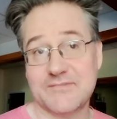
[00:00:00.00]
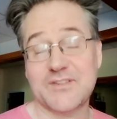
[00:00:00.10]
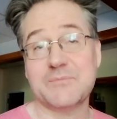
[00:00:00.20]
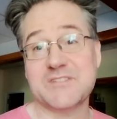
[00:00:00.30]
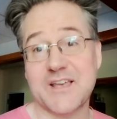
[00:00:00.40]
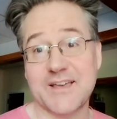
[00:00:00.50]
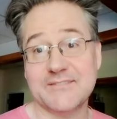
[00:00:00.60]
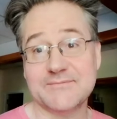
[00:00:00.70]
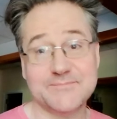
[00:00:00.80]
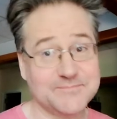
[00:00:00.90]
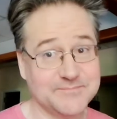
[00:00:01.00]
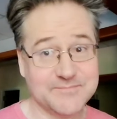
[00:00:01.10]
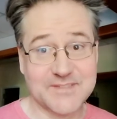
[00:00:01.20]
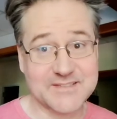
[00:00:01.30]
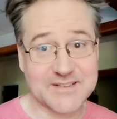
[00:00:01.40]
some say,
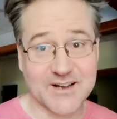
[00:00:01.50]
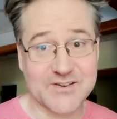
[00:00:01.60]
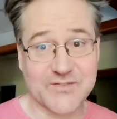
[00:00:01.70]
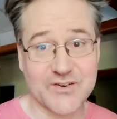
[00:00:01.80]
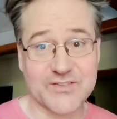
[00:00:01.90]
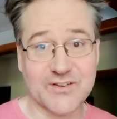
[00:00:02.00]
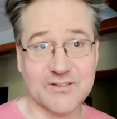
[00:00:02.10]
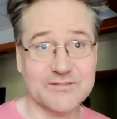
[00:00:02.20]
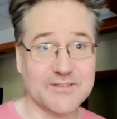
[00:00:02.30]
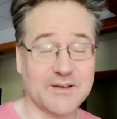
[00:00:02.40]
this is controversial.